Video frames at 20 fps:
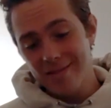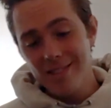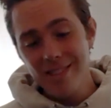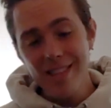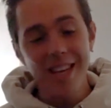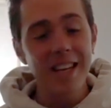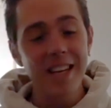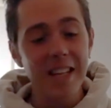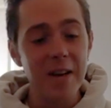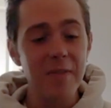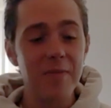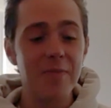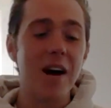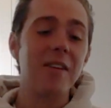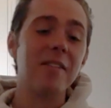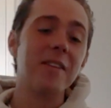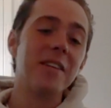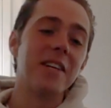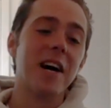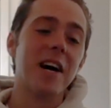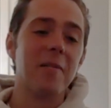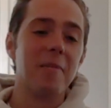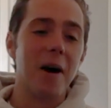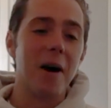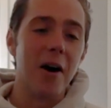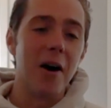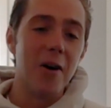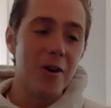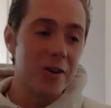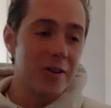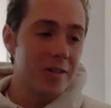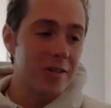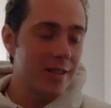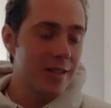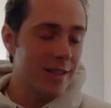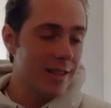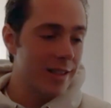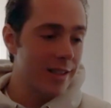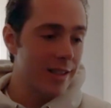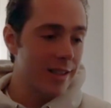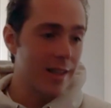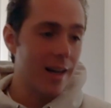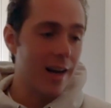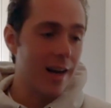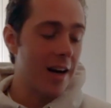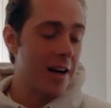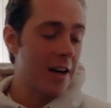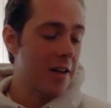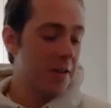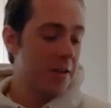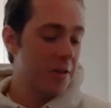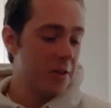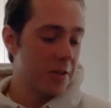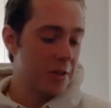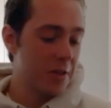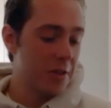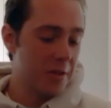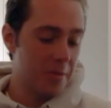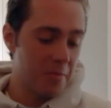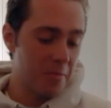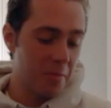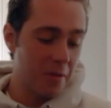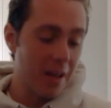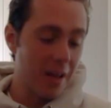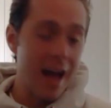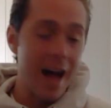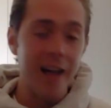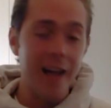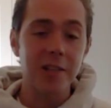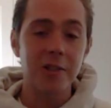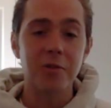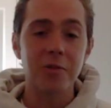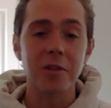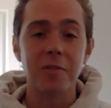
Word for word: and then finally got my own to just blast with